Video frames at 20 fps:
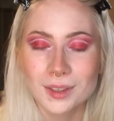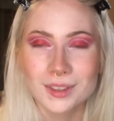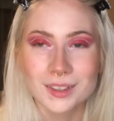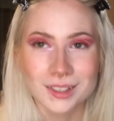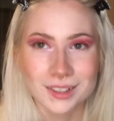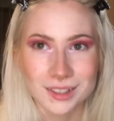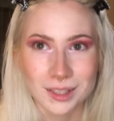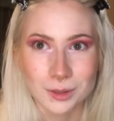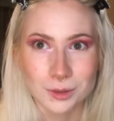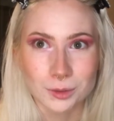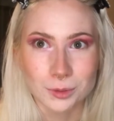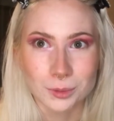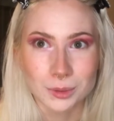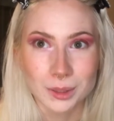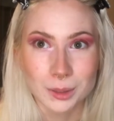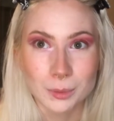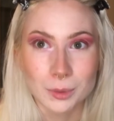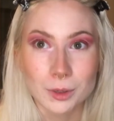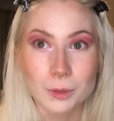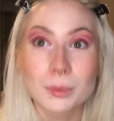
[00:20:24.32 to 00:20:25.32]
this sounds
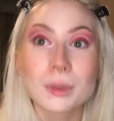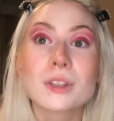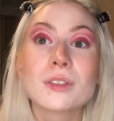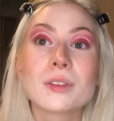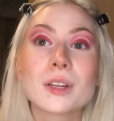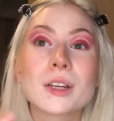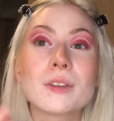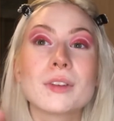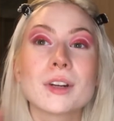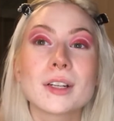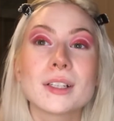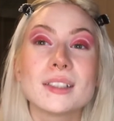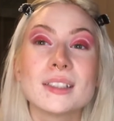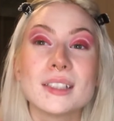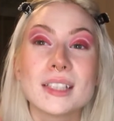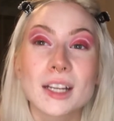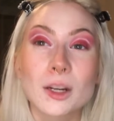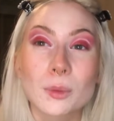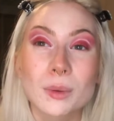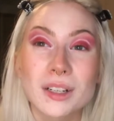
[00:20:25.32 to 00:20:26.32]
really weird, but it's like very
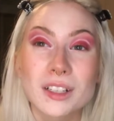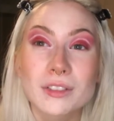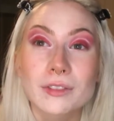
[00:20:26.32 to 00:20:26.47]
liquid.